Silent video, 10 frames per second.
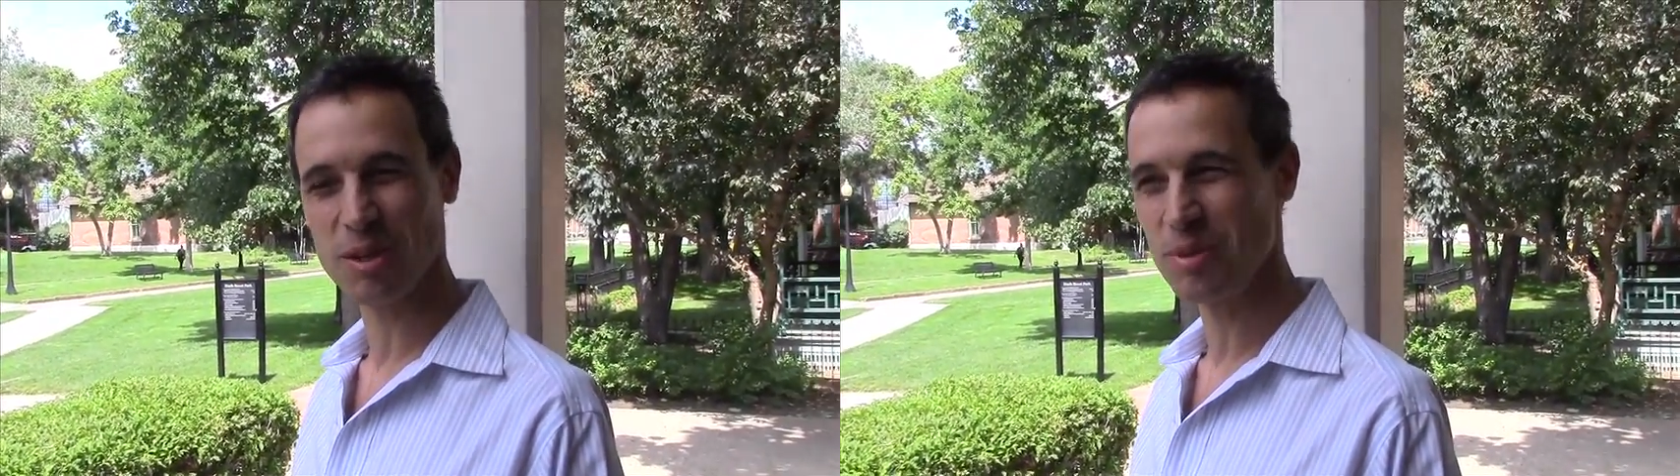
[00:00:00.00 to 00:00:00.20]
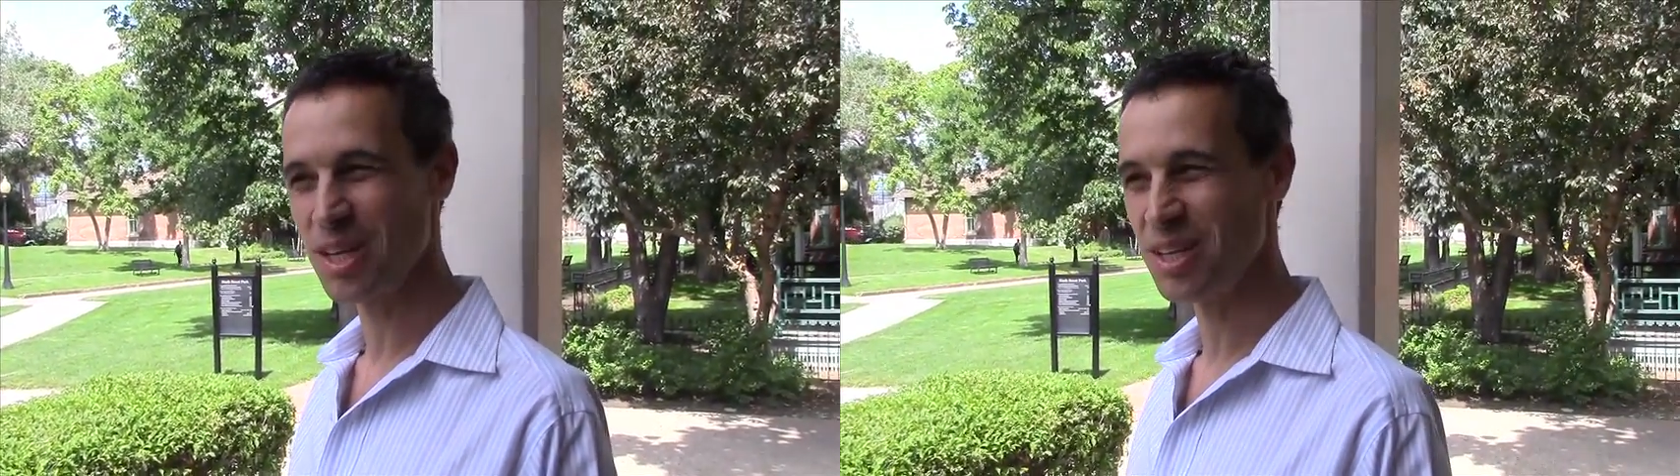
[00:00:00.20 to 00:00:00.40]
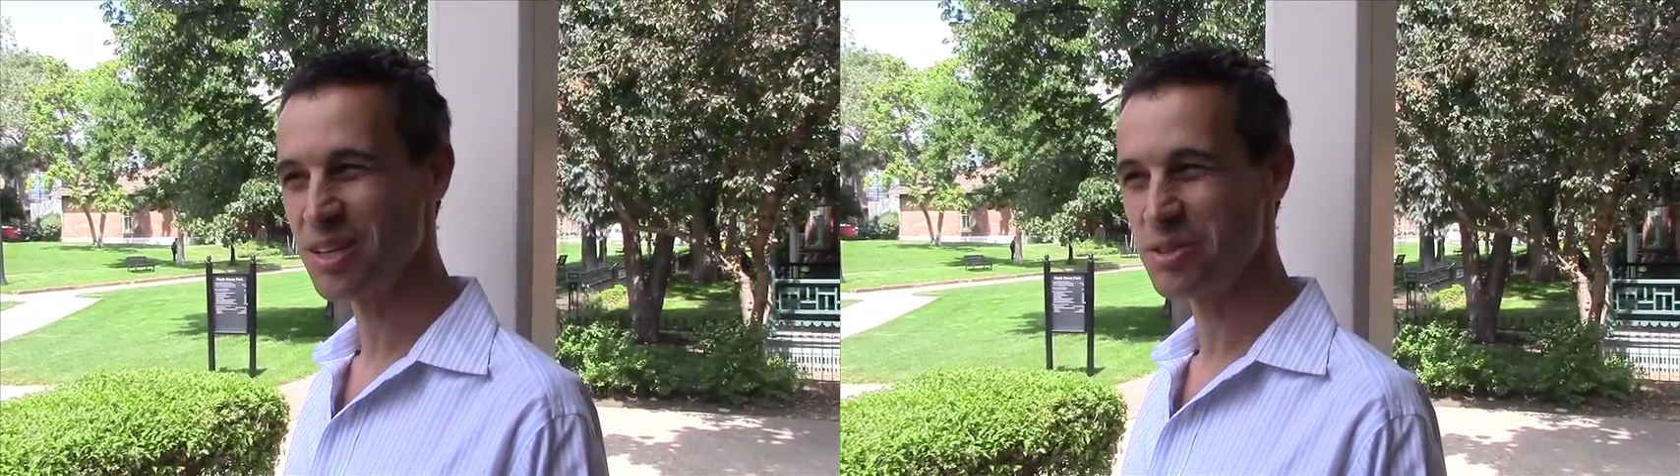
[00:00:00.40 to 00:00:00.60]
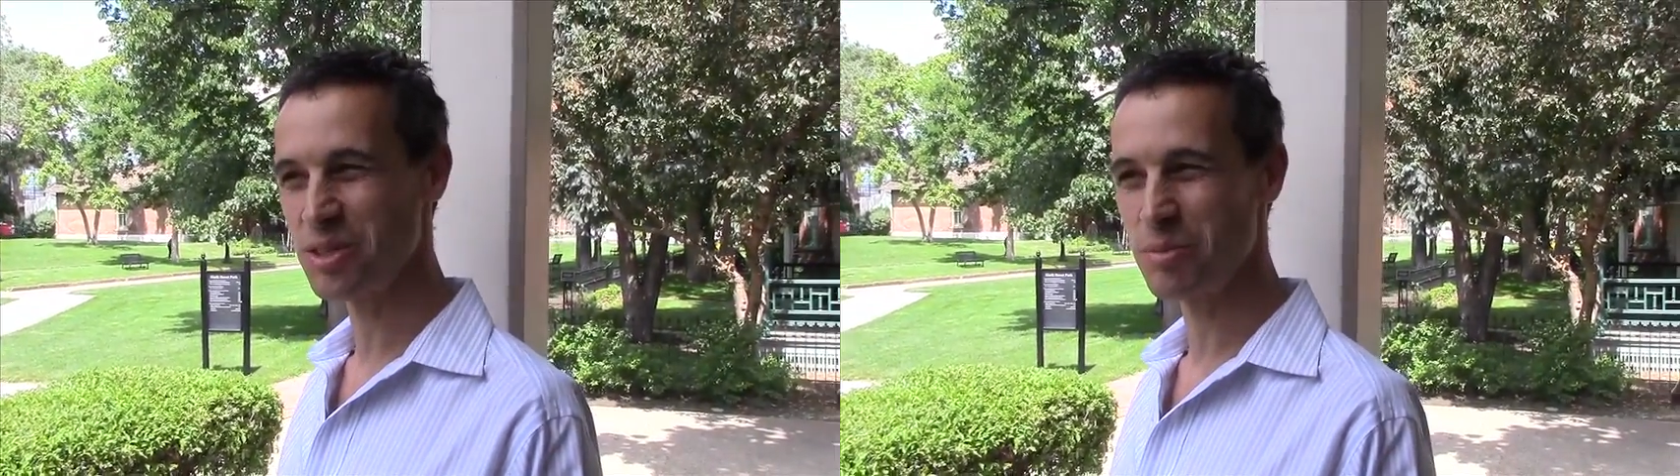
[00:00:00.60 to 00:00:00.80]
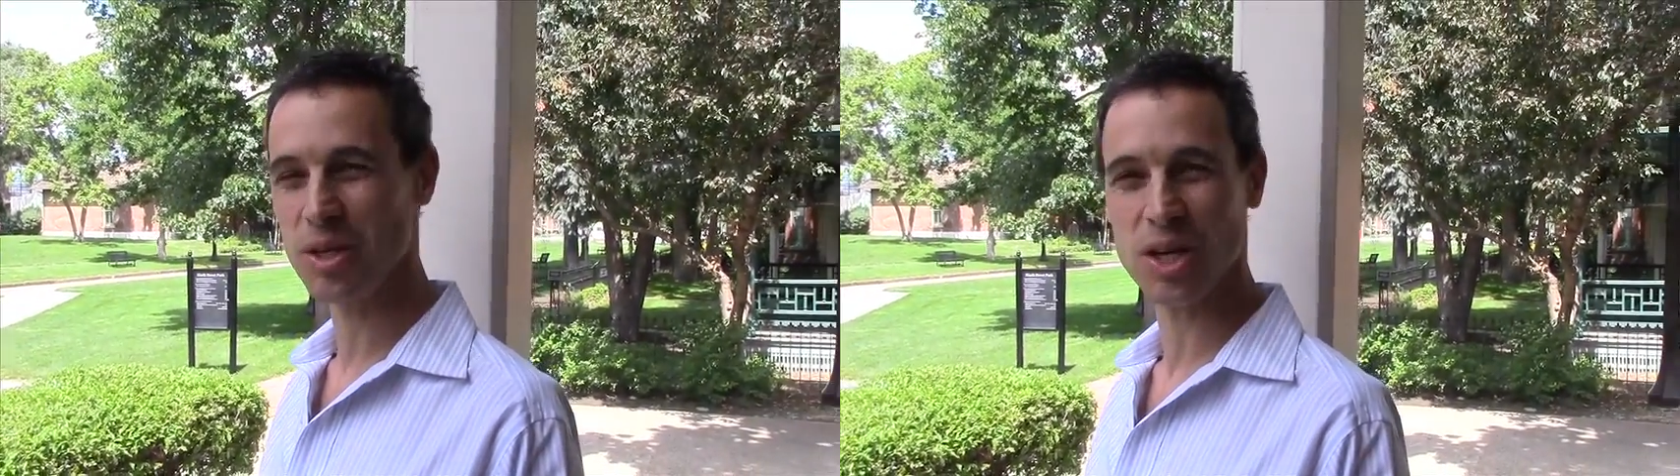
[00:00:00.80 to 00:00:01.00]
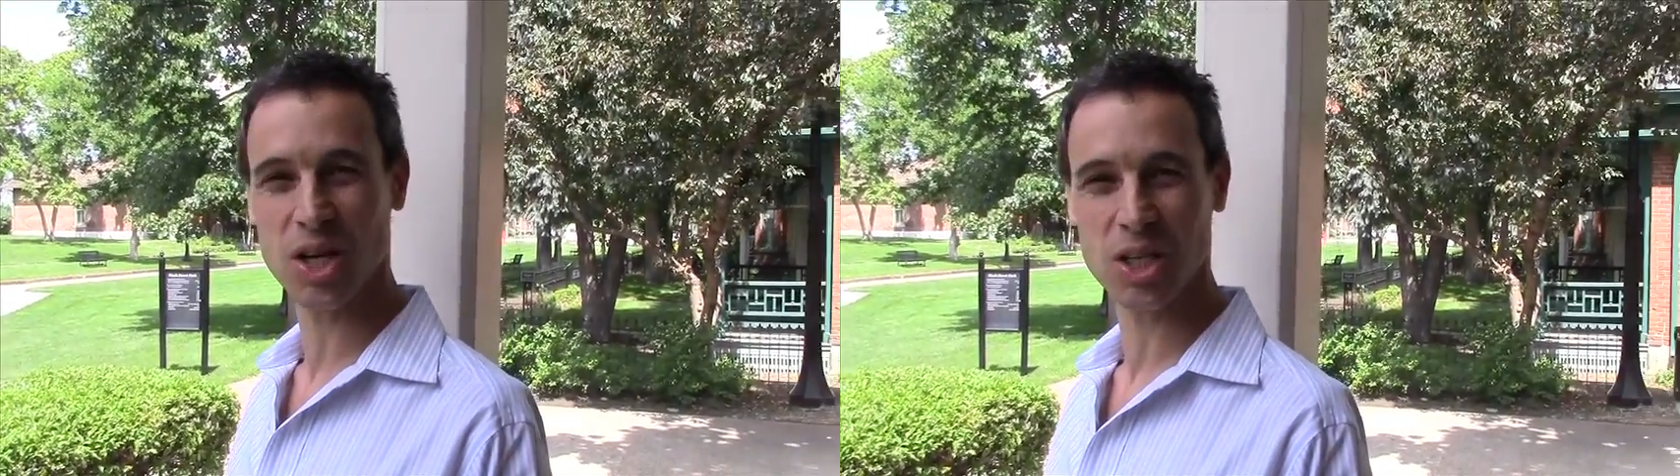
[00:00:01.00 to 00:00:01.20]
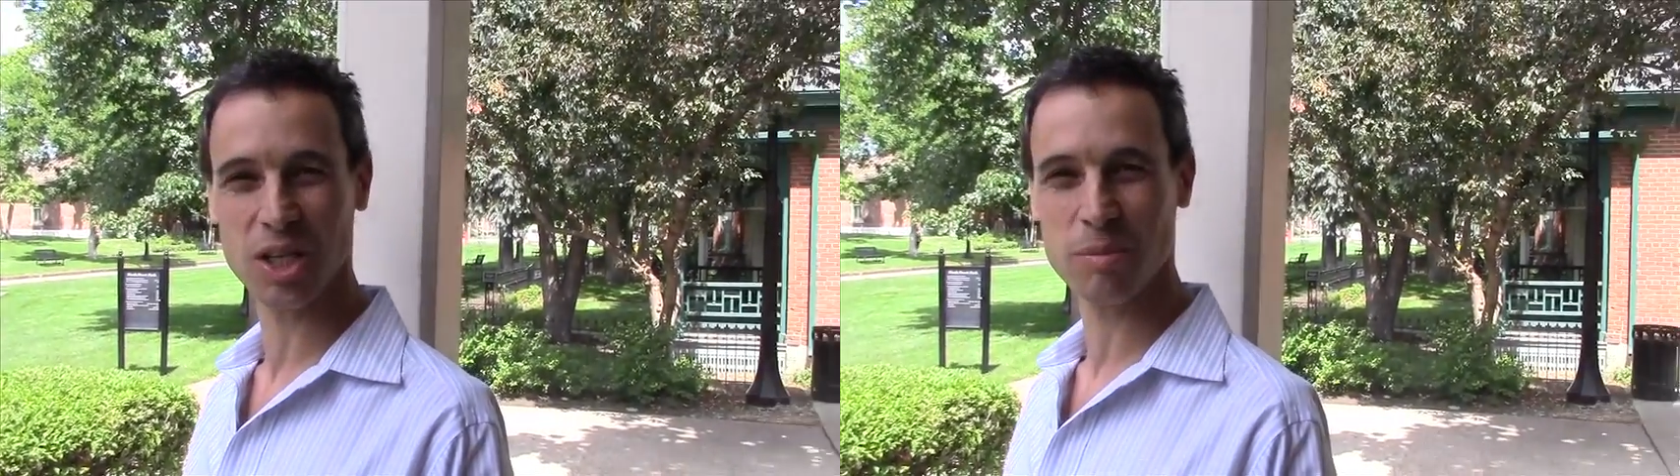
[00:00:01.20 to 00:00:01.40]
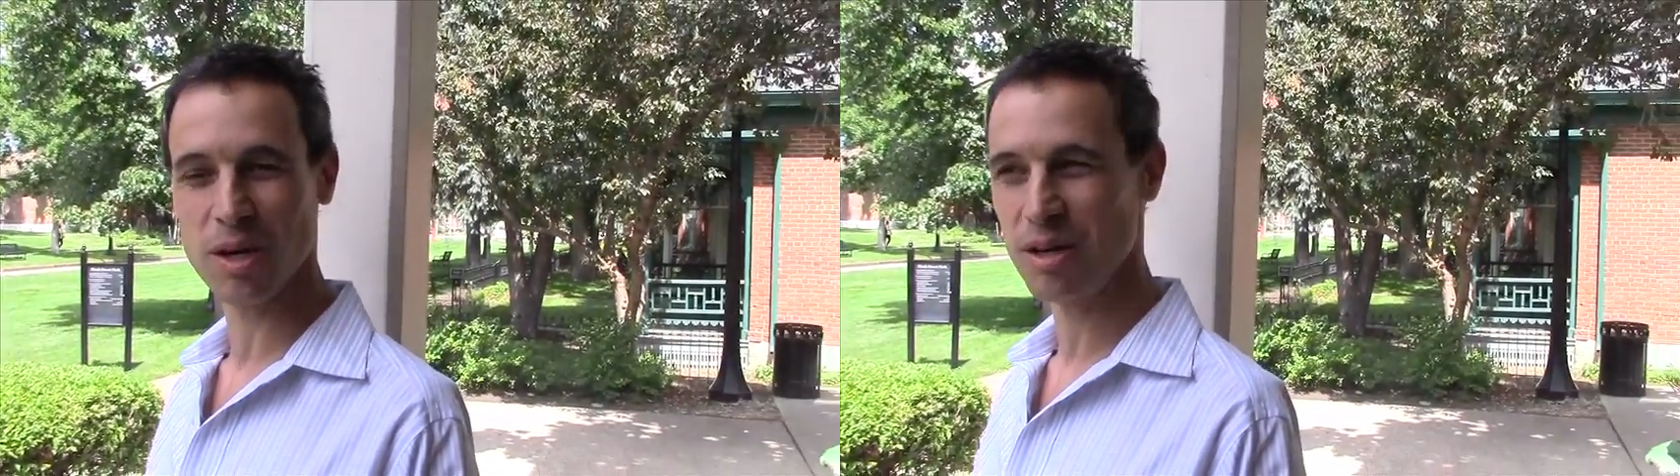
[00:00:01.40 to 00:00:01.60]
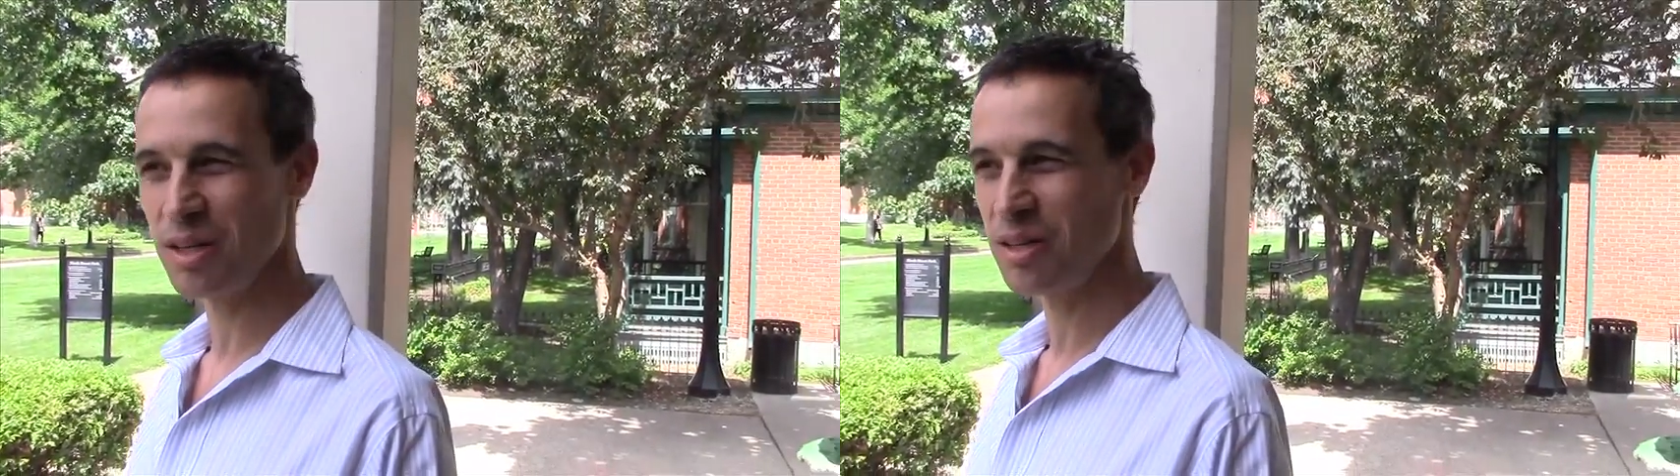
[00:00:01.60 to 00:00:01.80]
I mean, that there's something ugly about it,